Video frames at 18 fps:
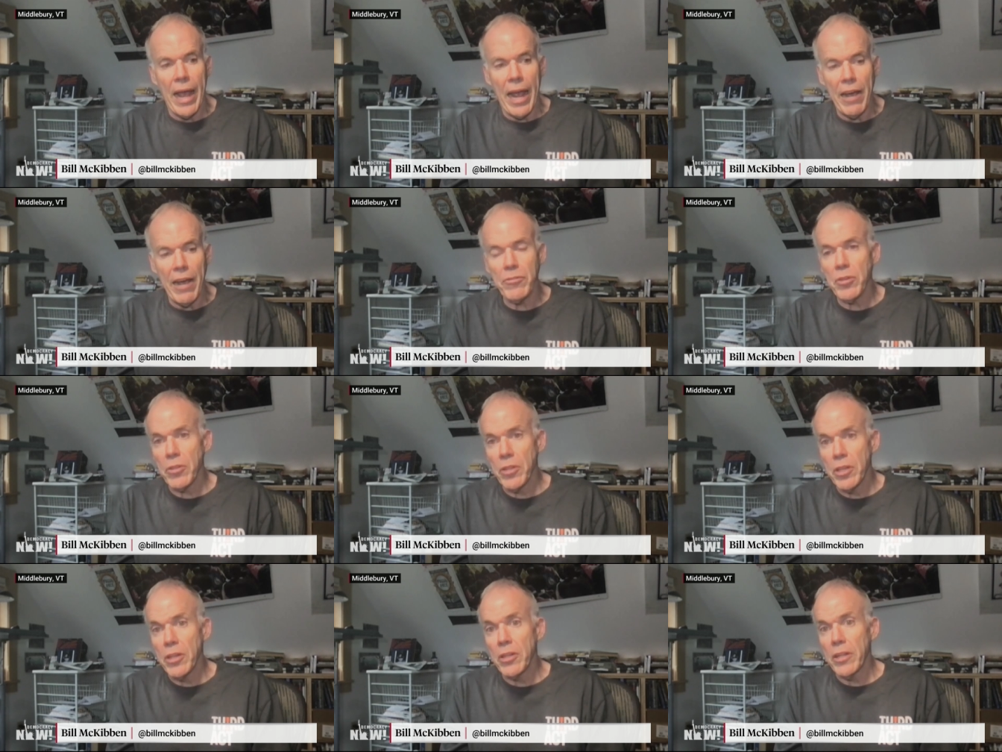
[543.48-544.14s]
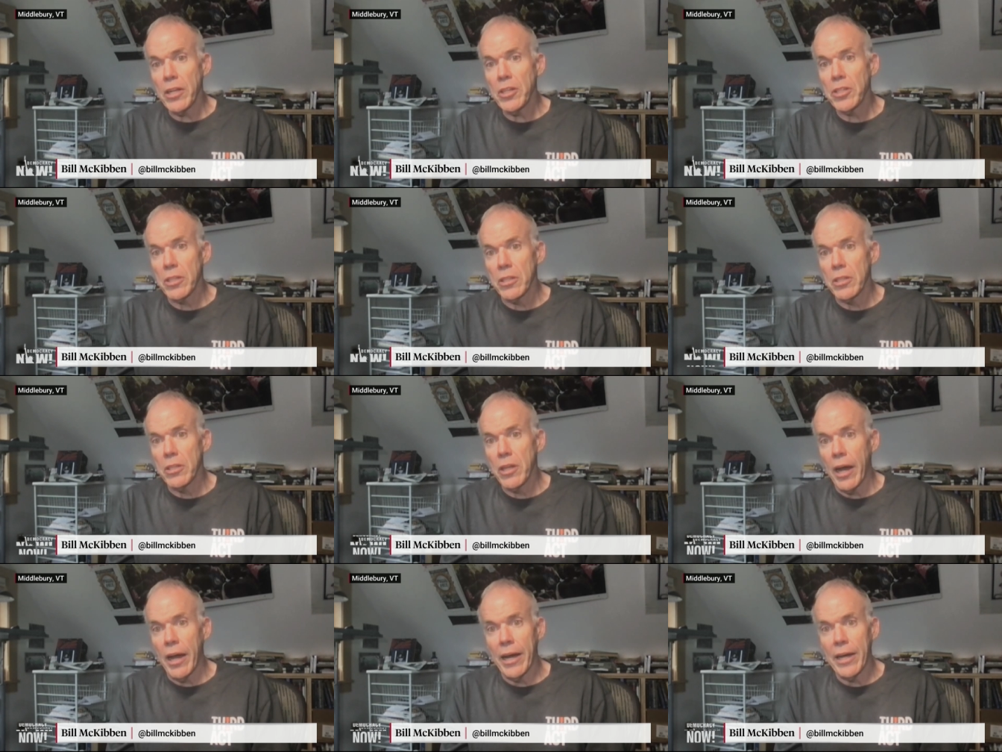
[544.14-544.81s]
after the
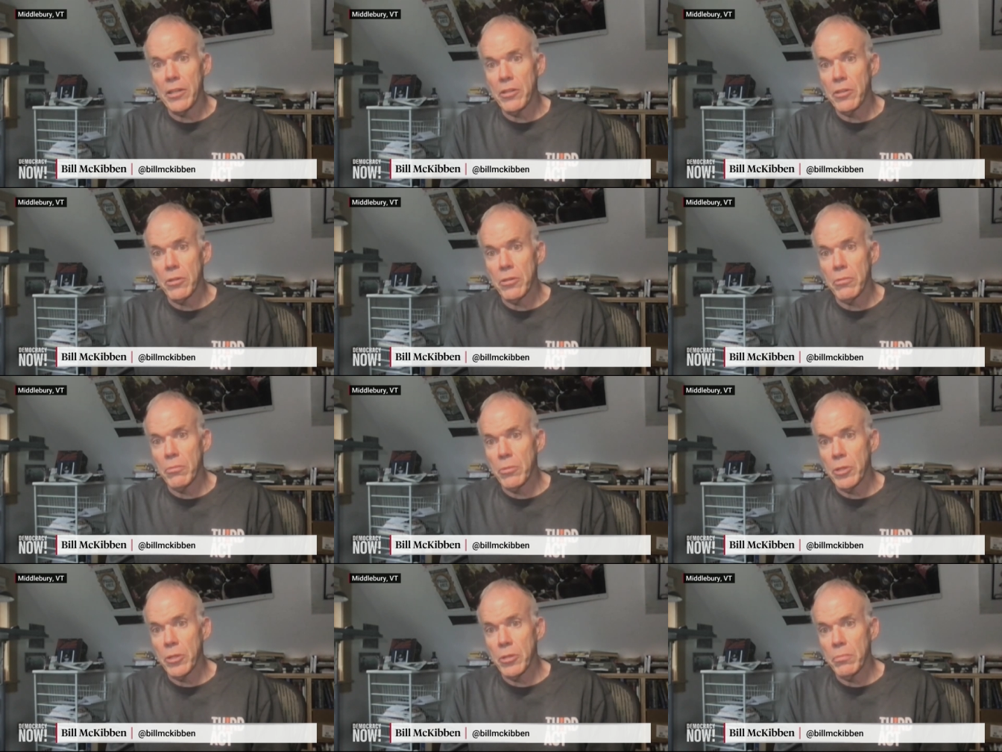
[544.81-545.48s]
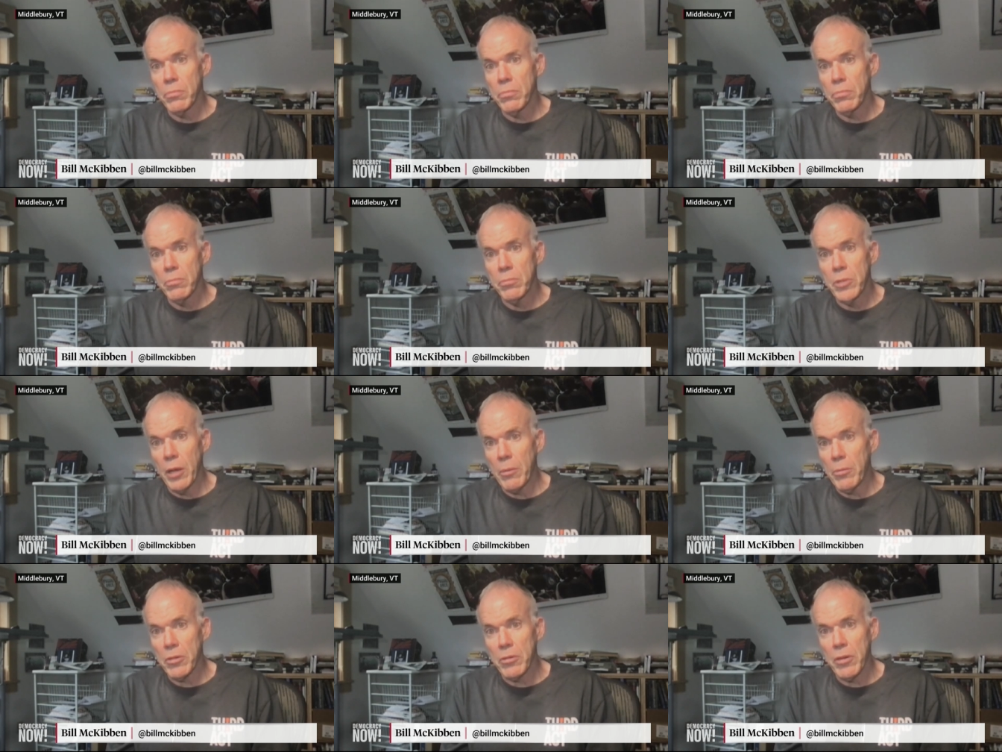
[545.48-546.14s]
election, either the
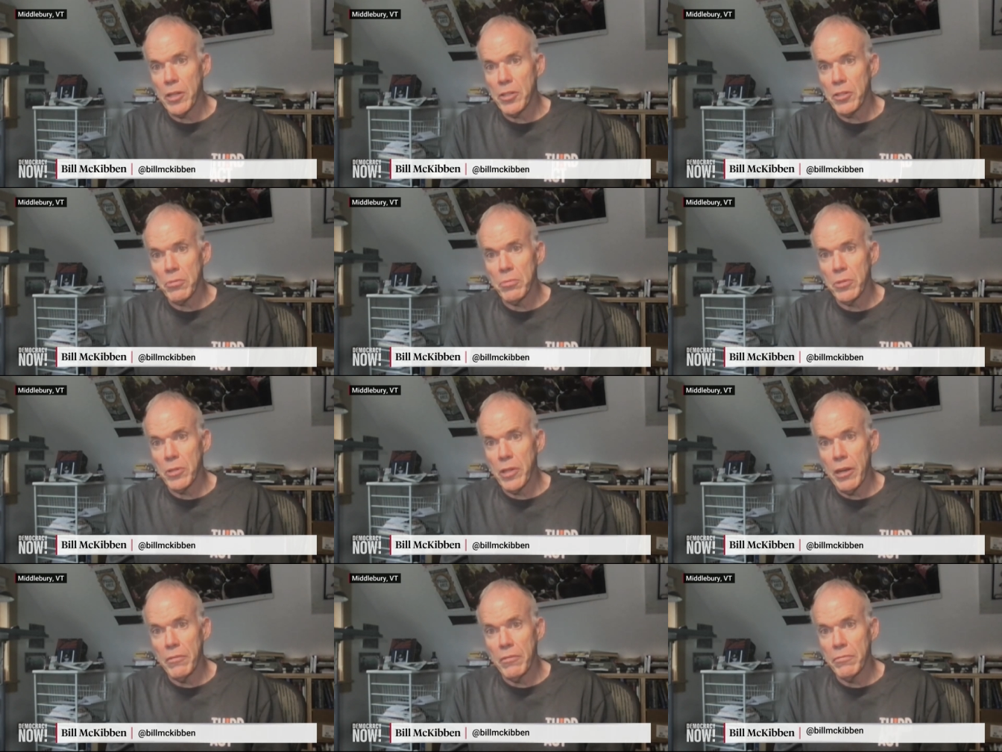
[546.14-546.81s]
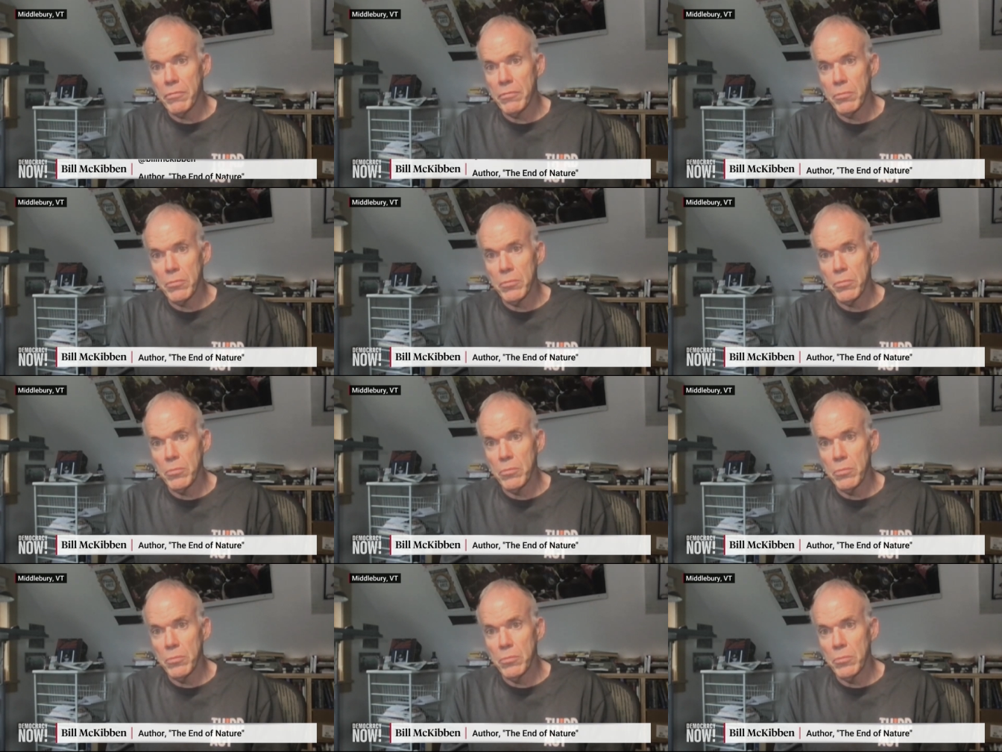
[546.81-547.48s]
Democrats will have
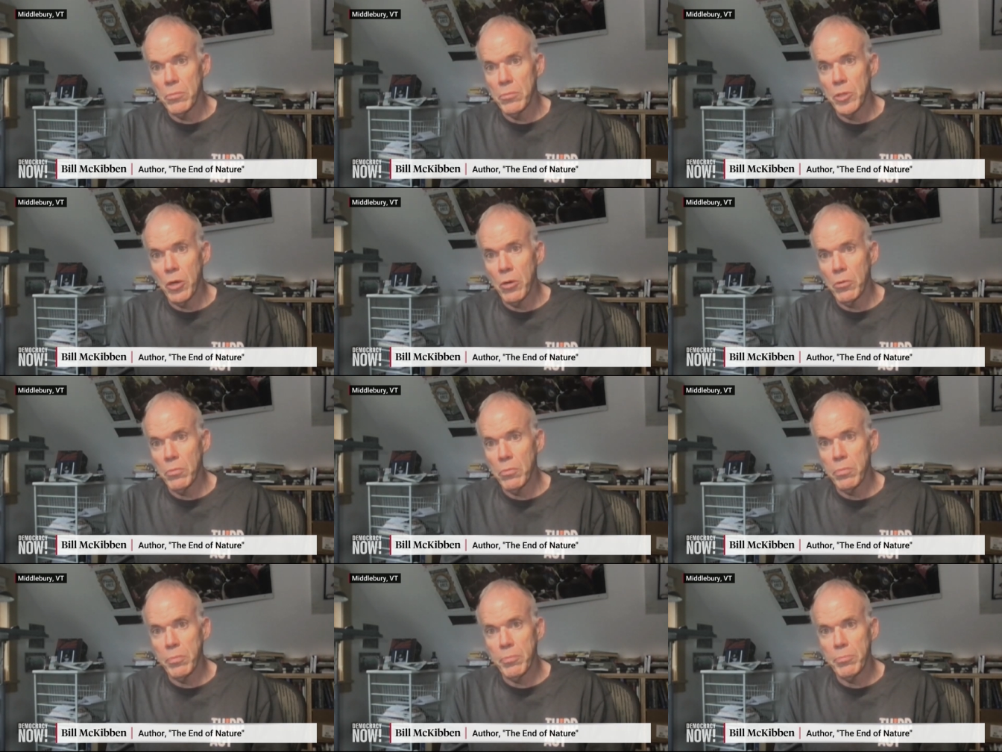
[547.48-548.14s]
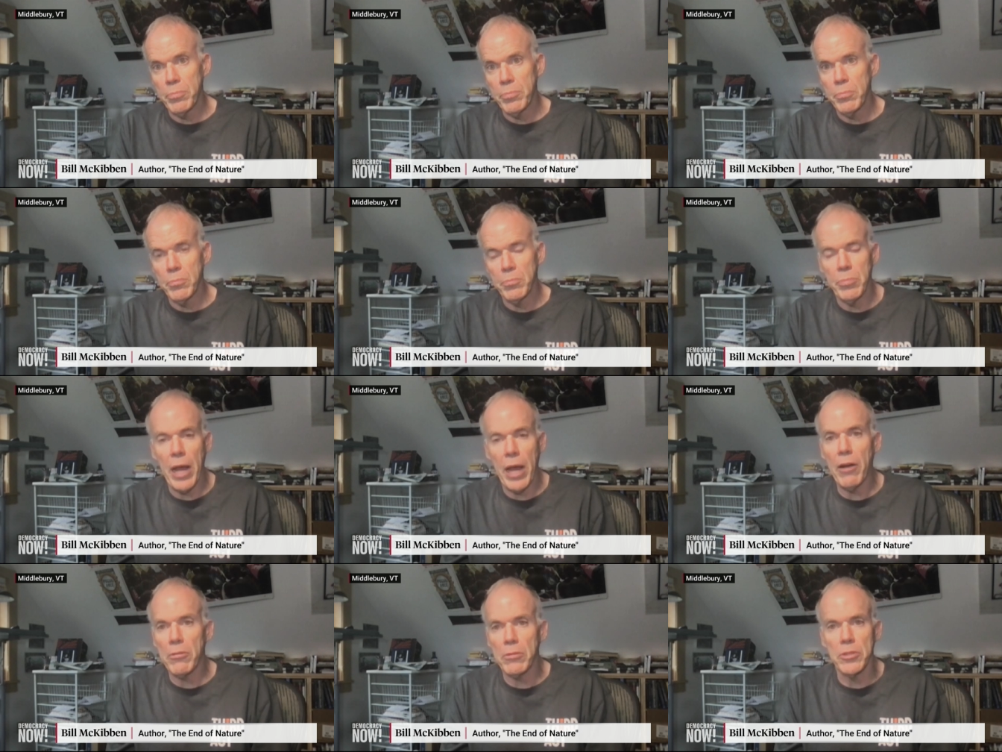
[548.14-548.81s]
no
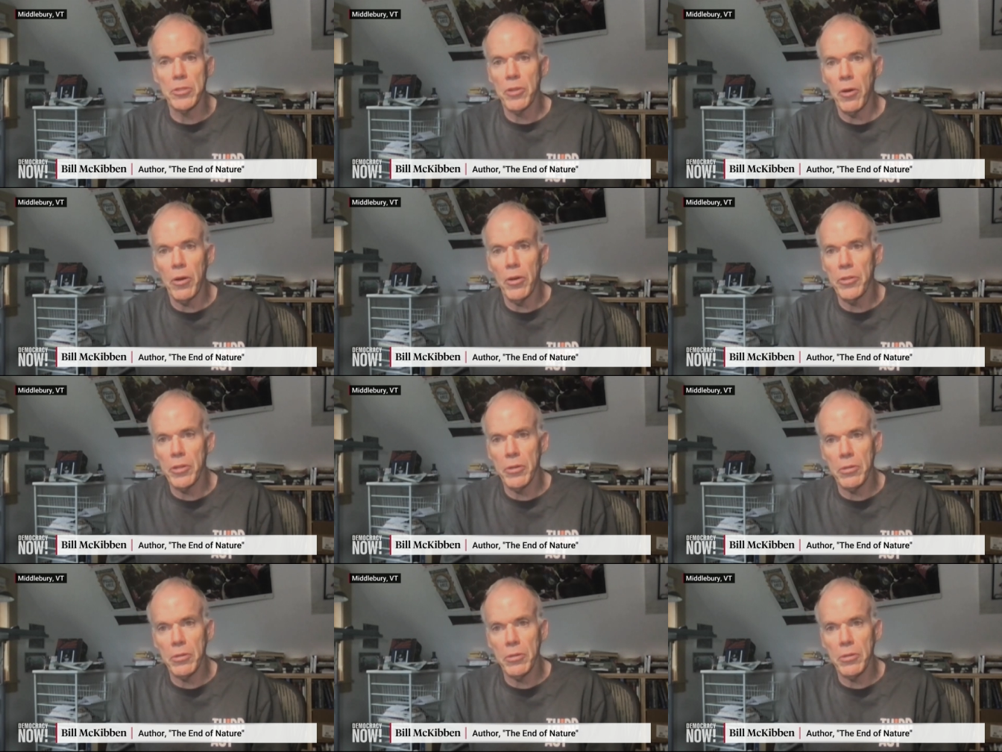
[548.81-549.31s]
power at all.